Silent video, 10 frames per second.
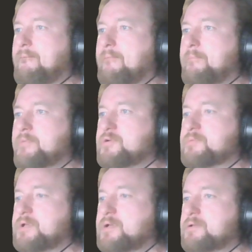Bishop
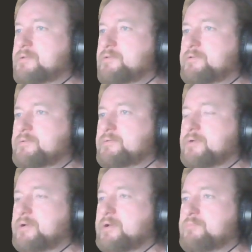takes, and
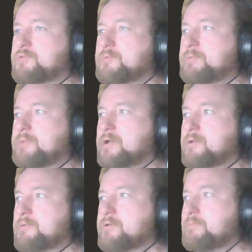then I'm probably picking up
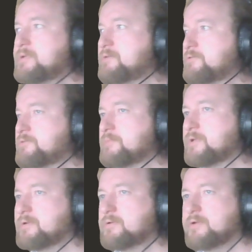another piece or
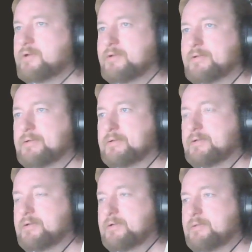something. Yeah,
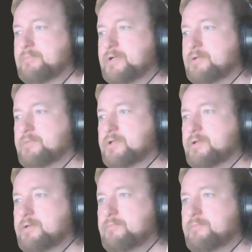picking up the knight.